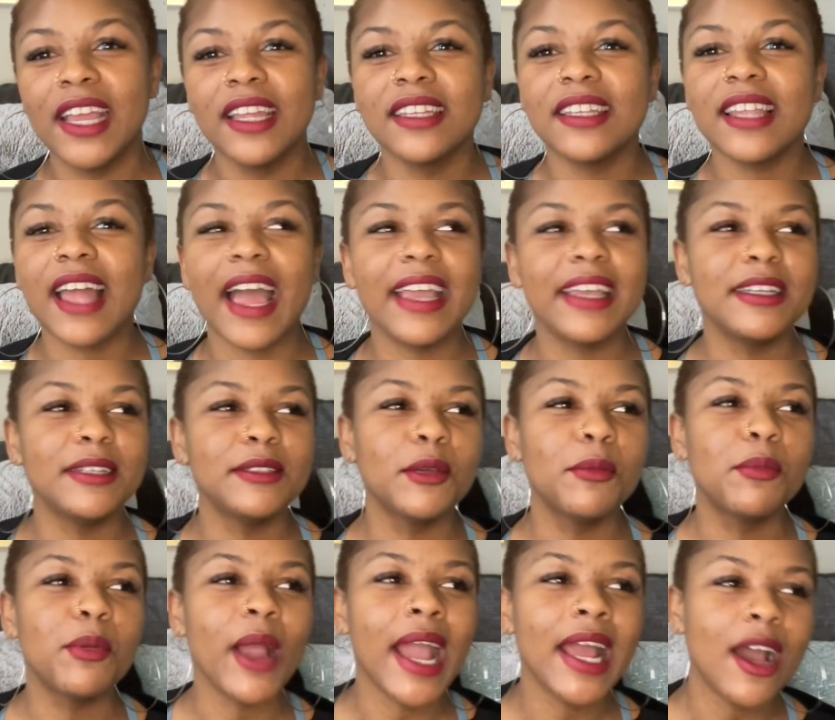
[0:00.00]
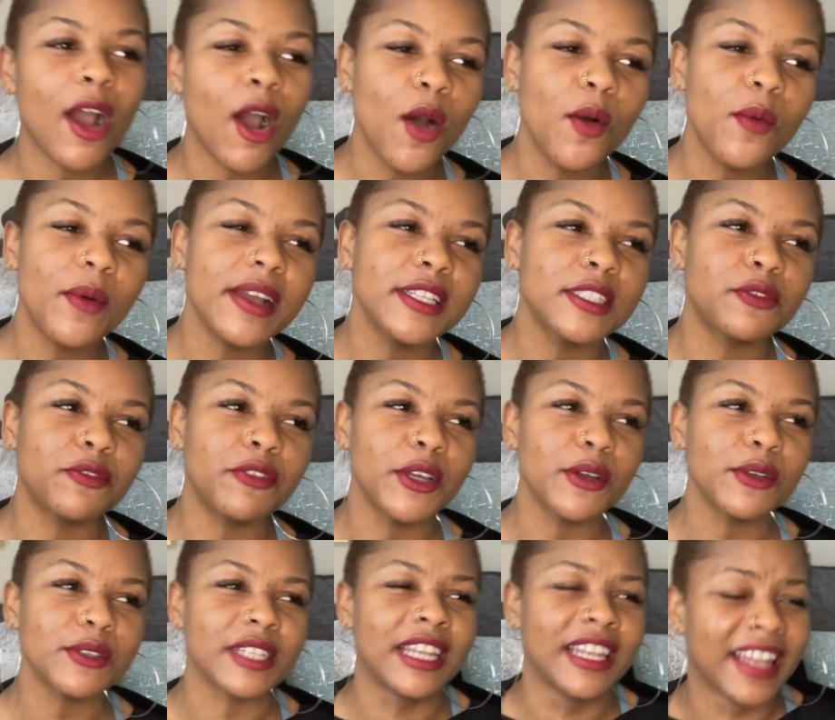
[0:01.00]
Like, the Brat always
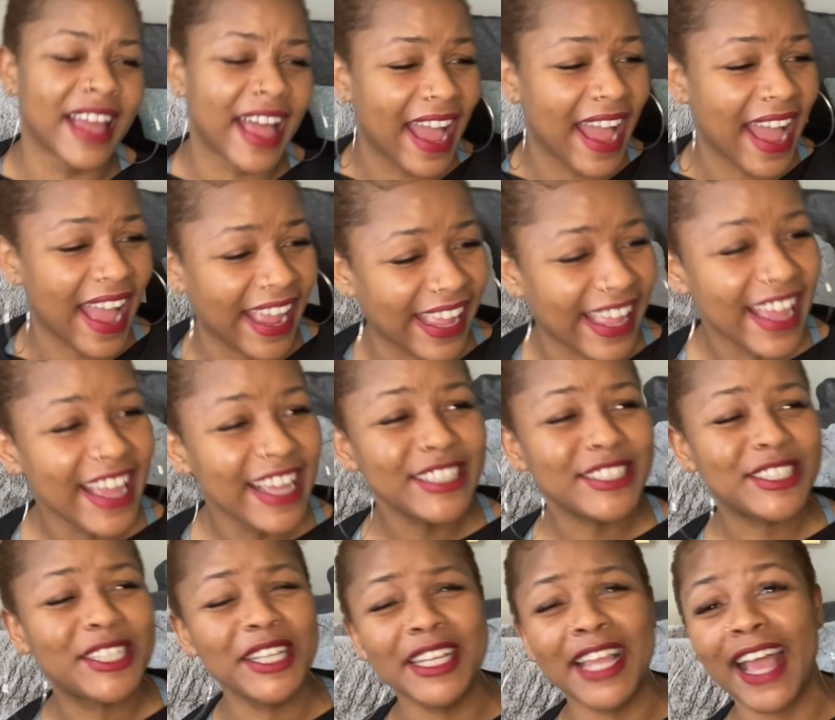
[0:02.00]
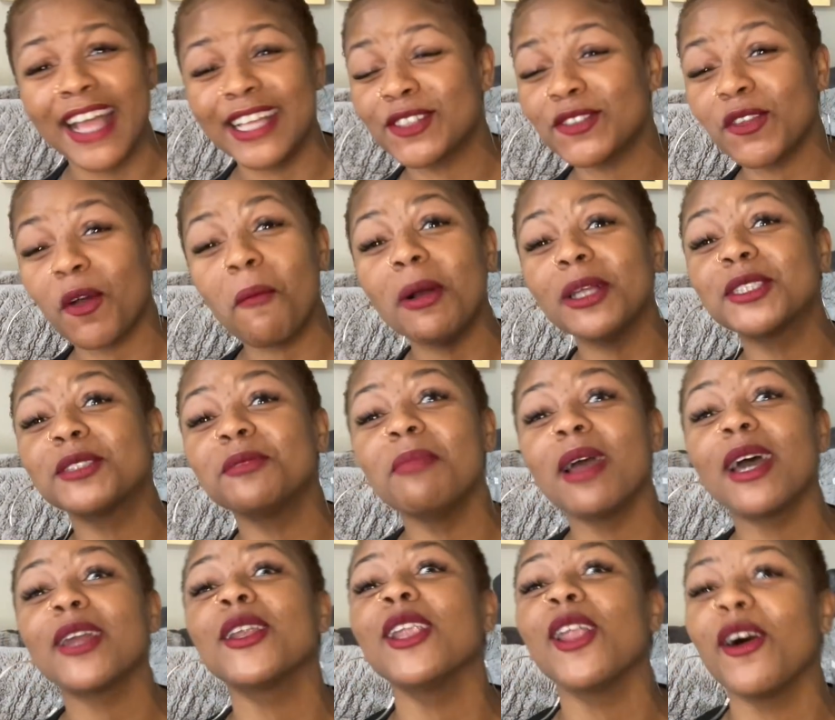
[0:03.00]
feels like she has so much
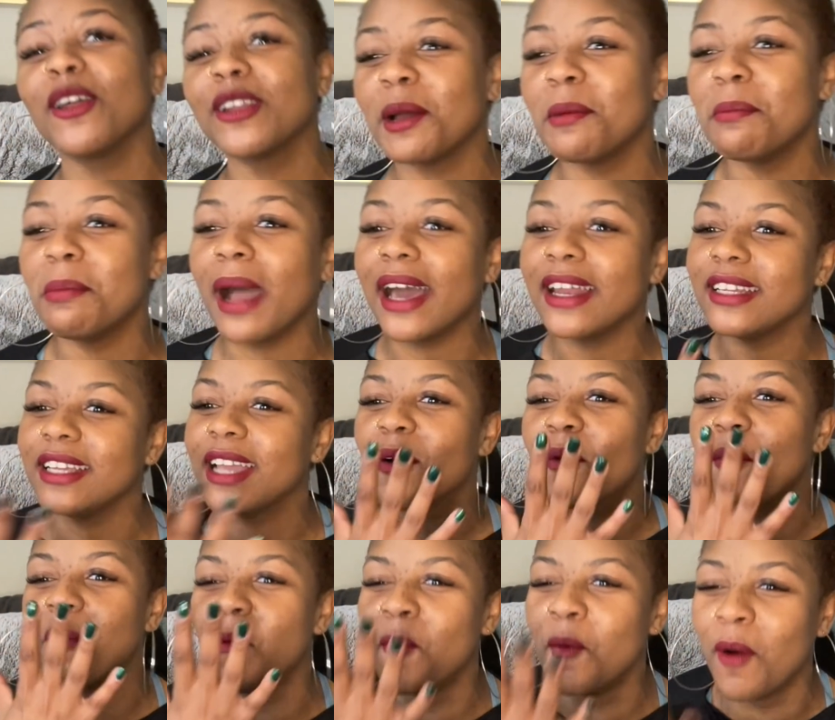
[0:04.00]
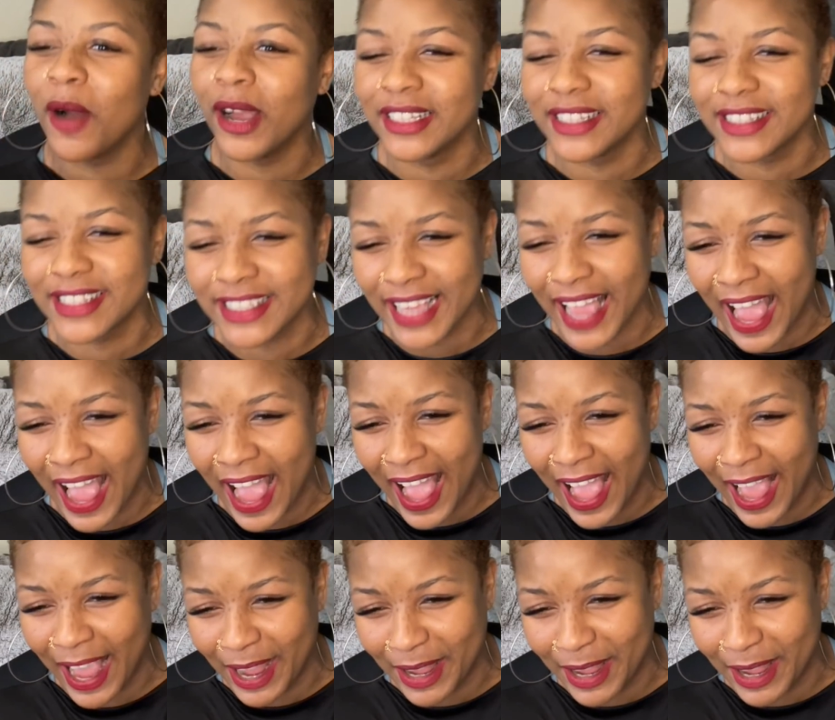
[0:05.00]
metal on her body at one time.